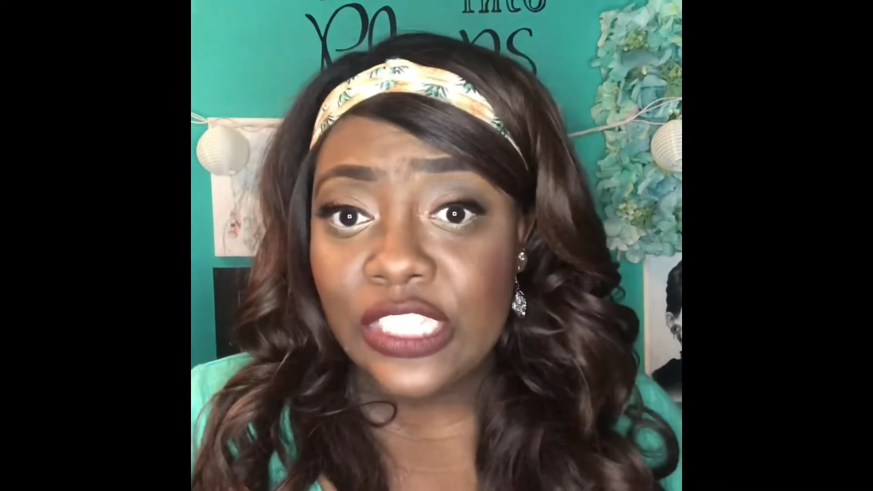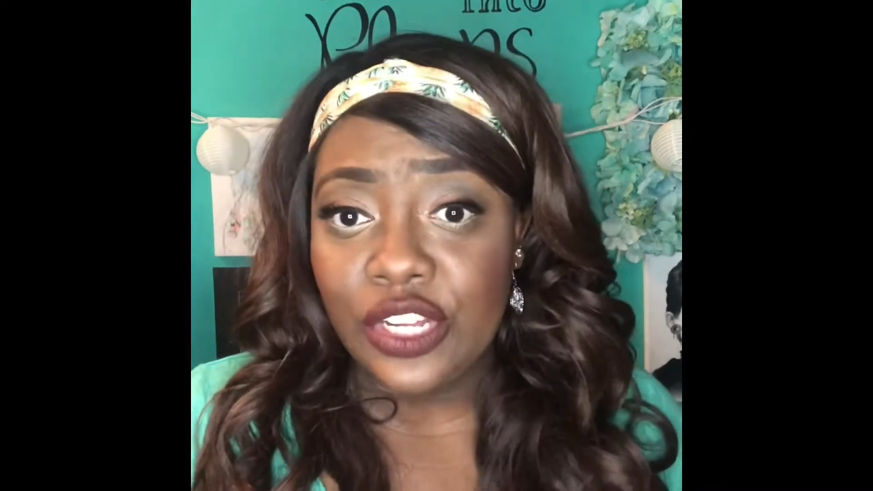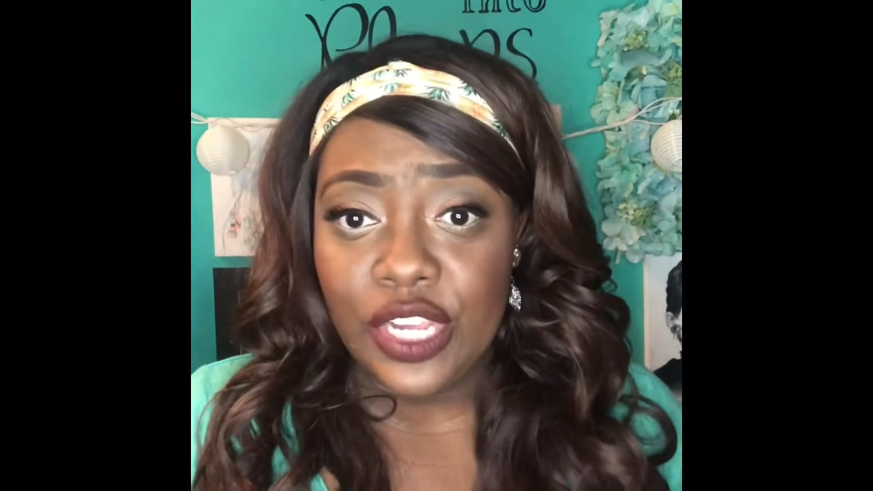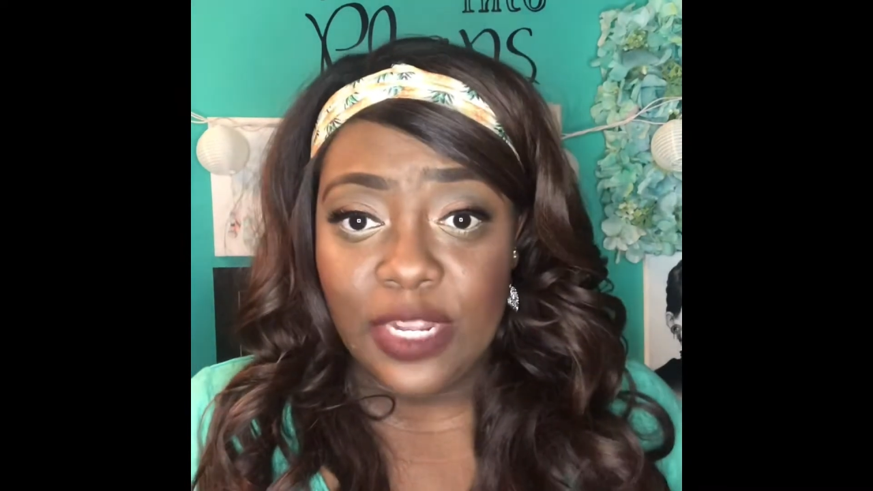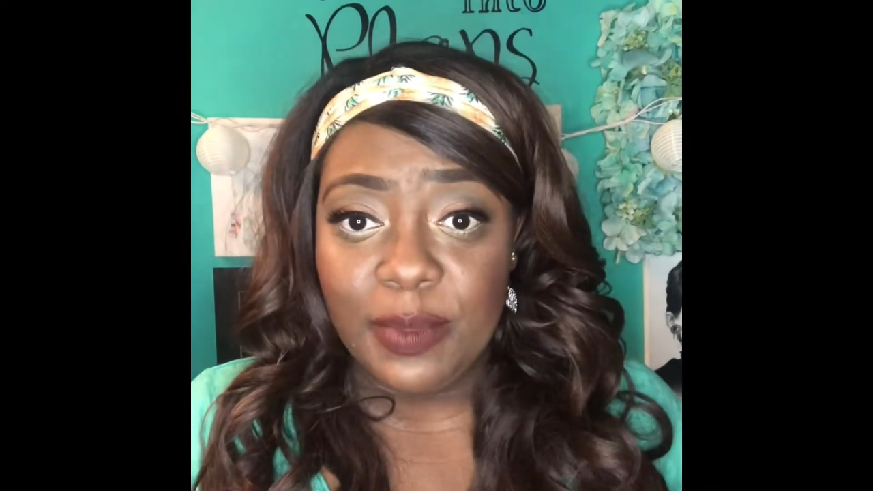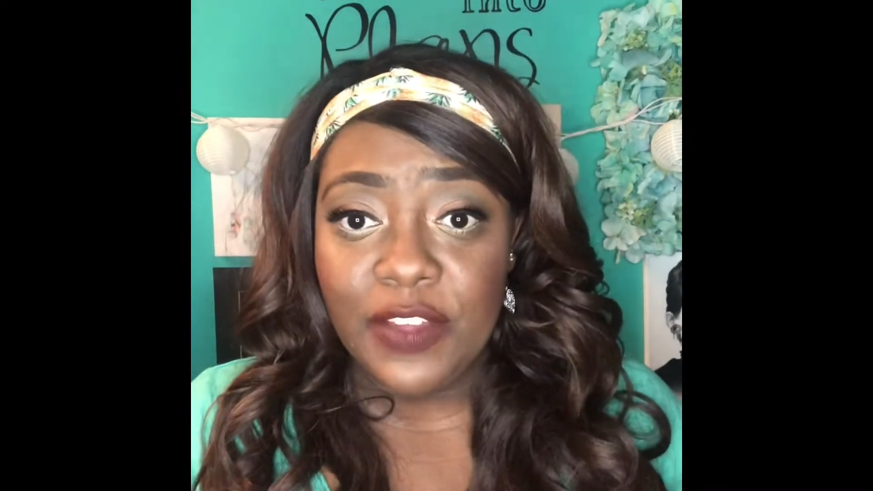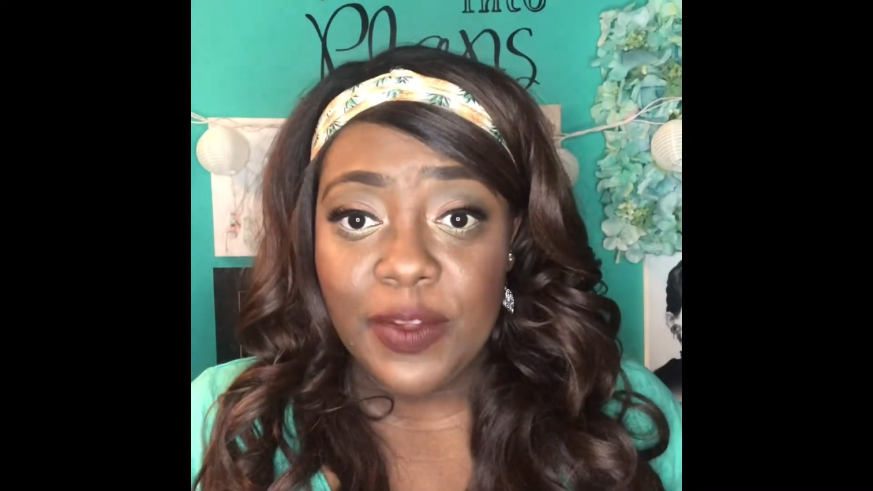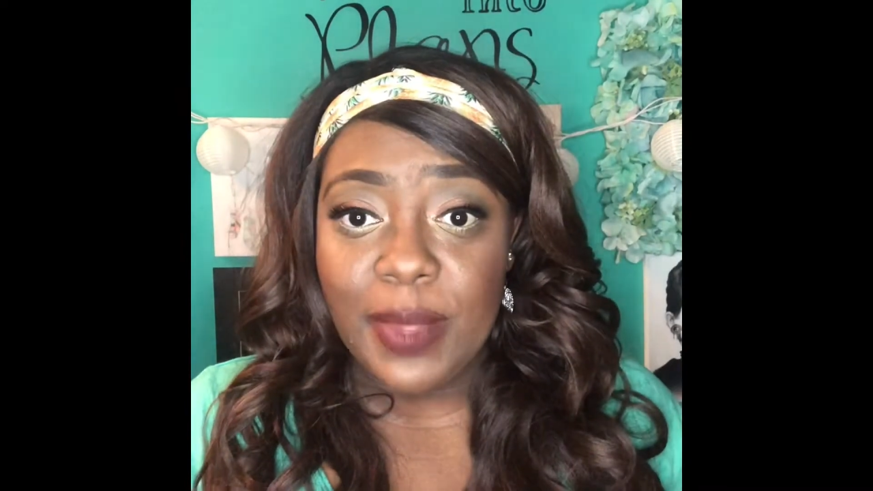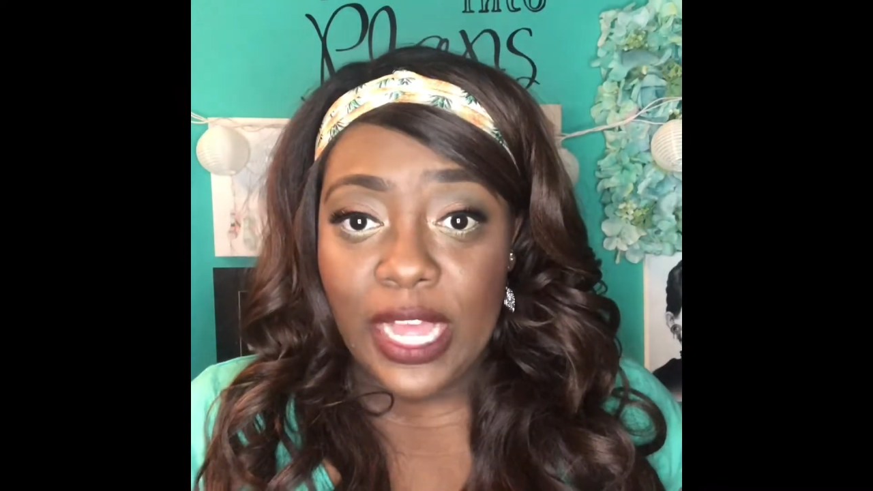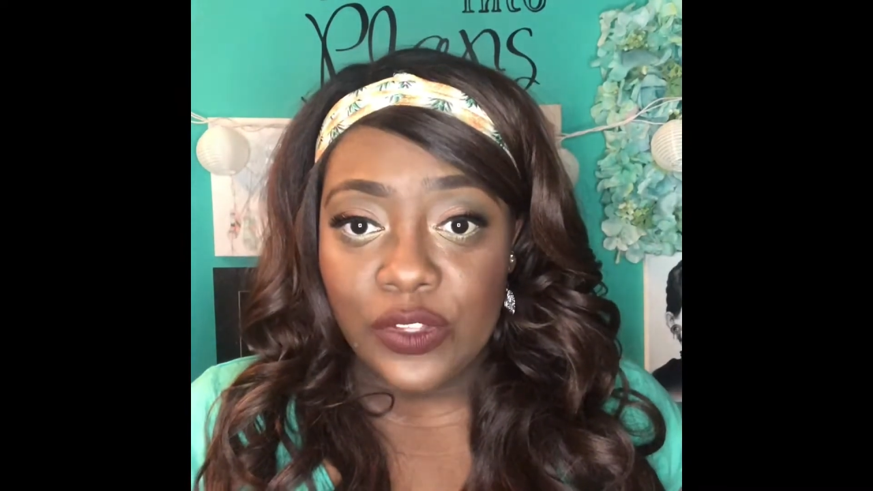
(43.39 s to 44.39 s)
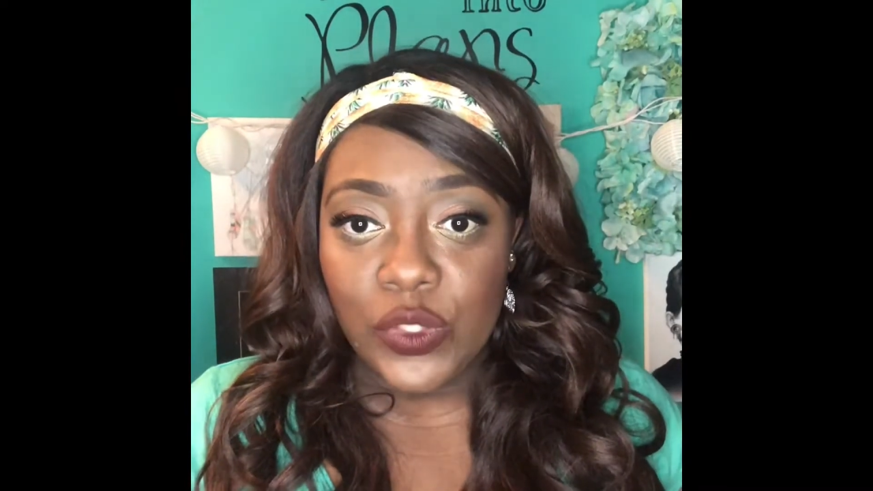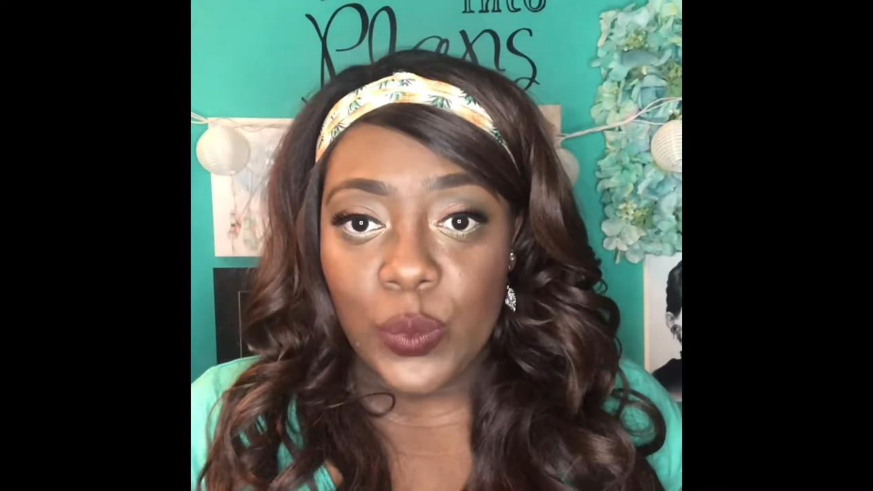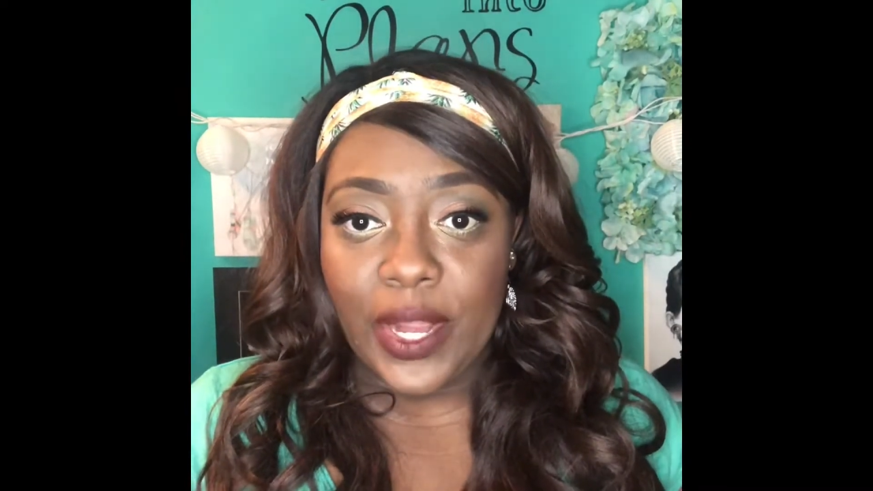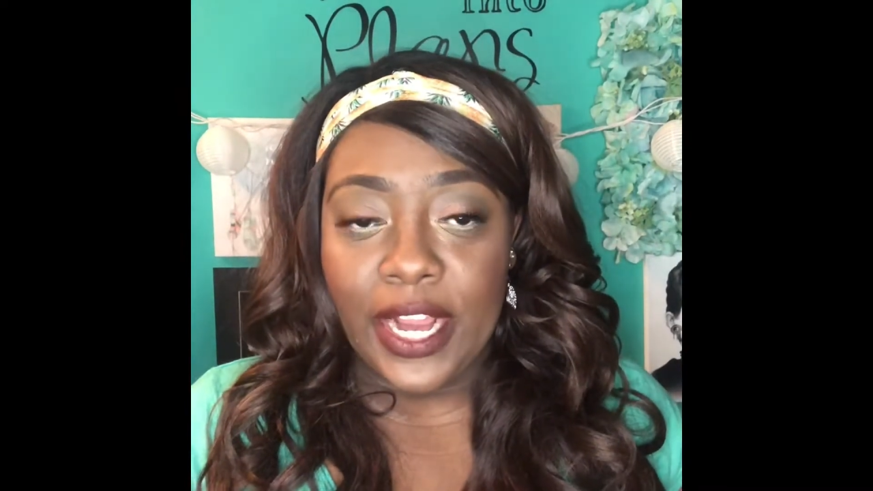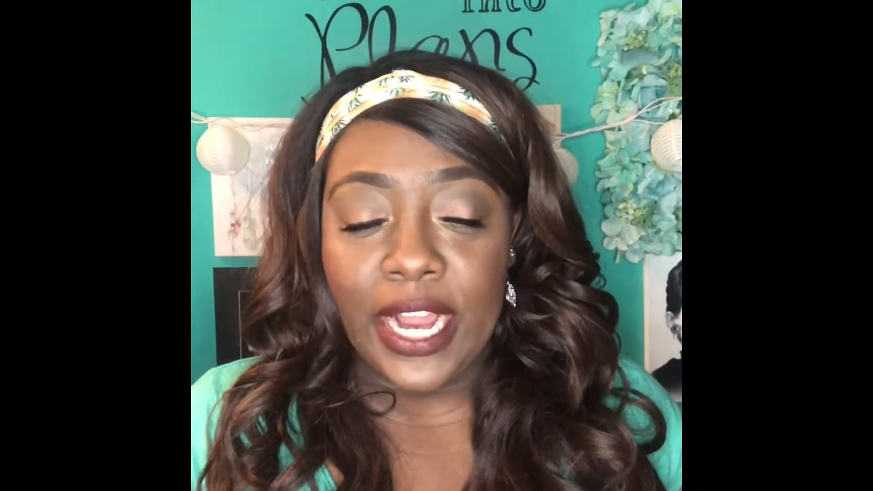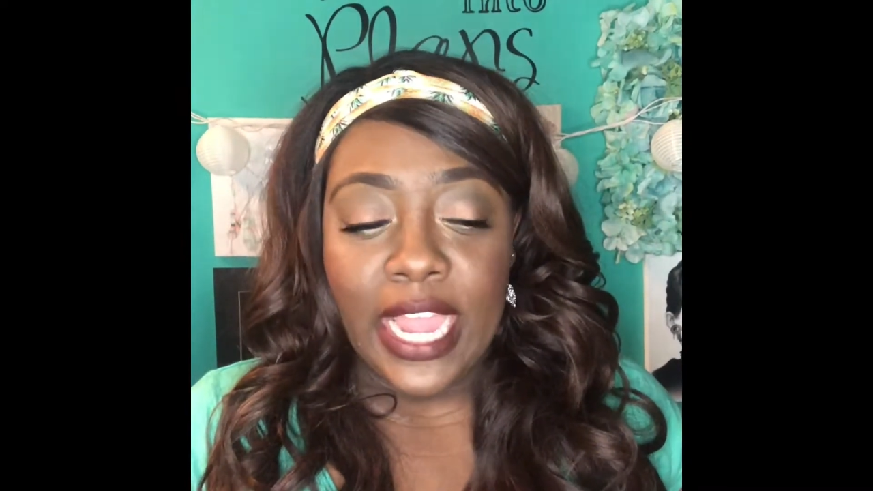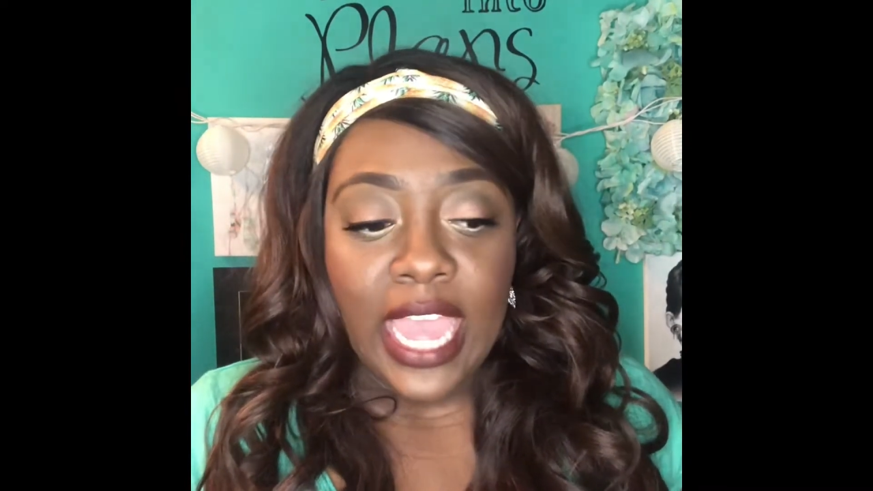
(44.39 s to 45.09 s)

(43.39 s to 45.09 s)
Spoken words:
are going to be from elsewhere.